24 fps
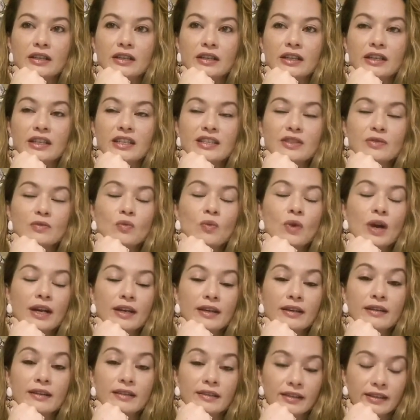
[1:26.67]
it is
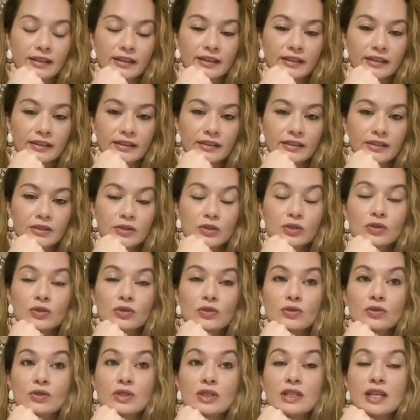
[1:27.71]
one thing
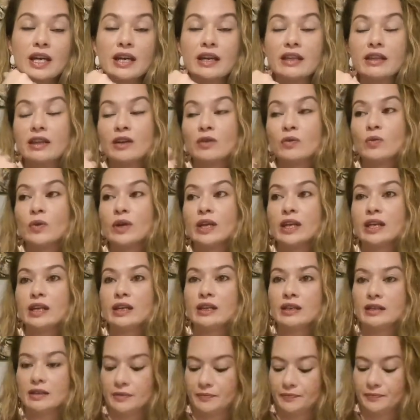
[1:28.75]
to say that we